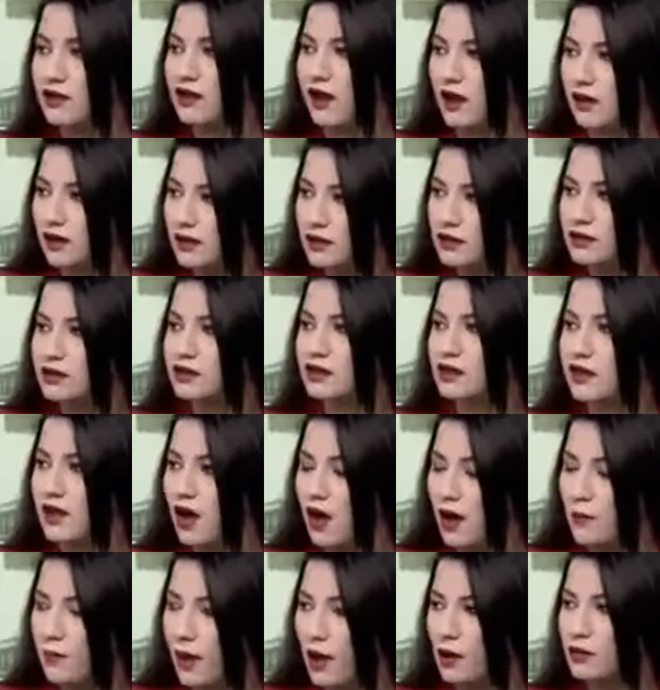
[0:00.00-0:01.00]
correct
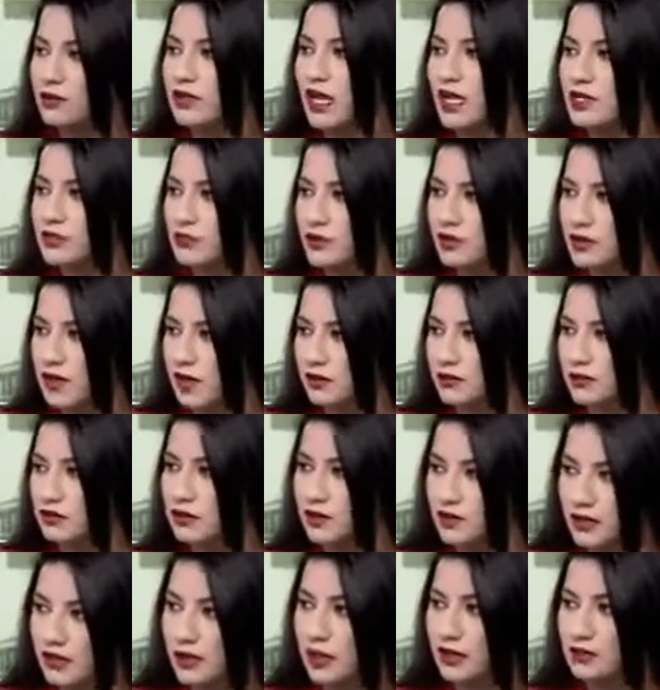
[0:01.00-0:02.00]
amount has been
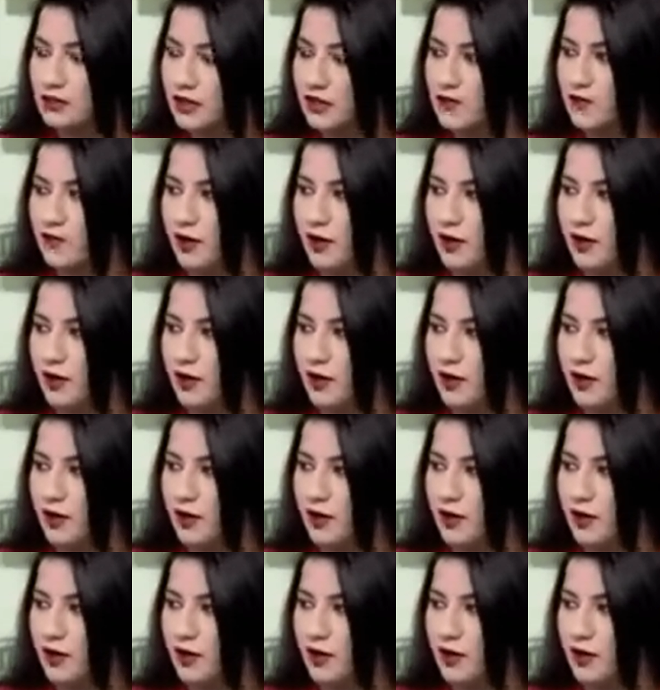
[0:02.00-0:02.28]
deducted